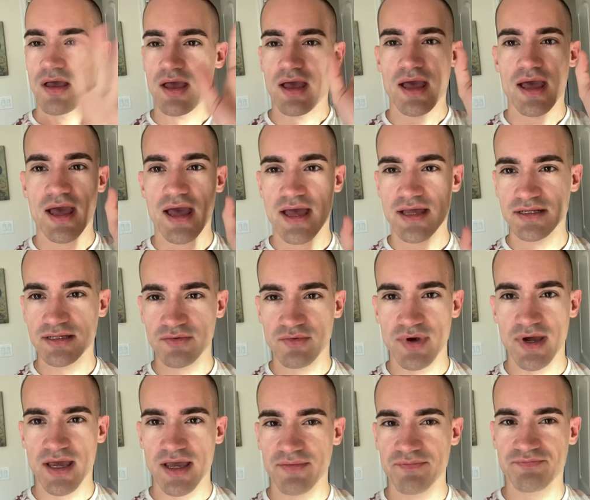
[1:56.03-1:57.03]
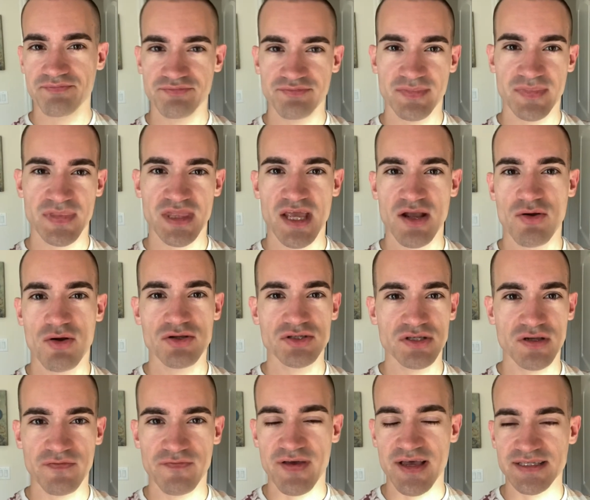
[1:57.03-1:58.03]
Anyway, they grow
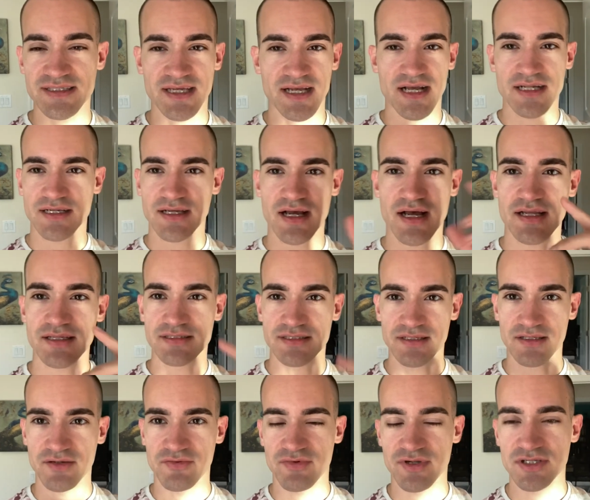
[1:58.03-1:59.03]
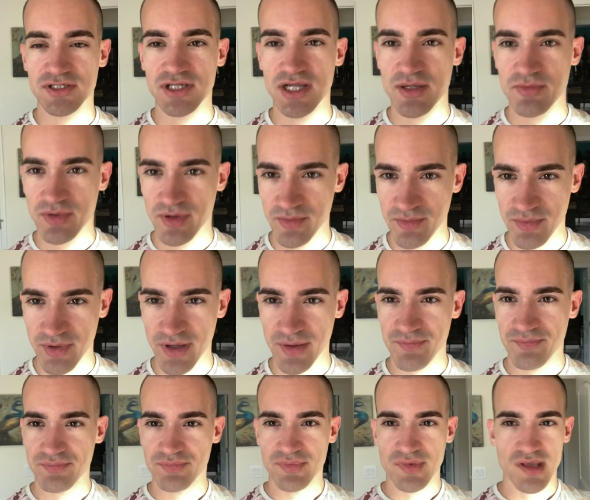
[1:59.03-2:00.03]
so fast, I gotta constantly reshape them.
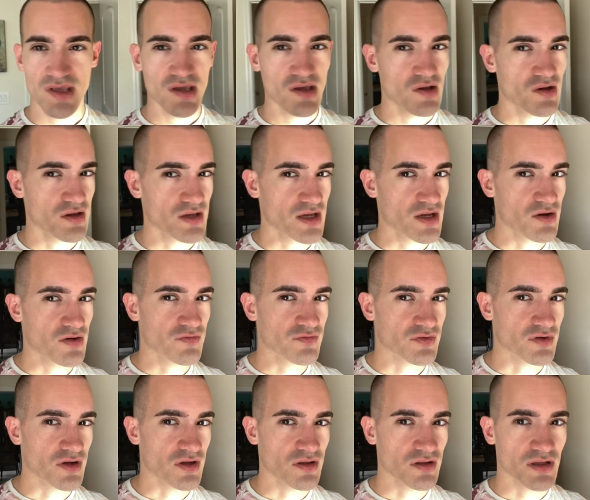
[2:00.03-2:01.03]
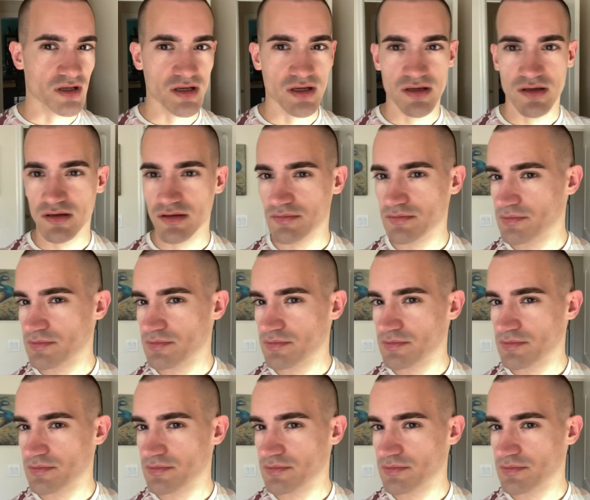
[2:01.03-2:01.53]
But yeah, overall,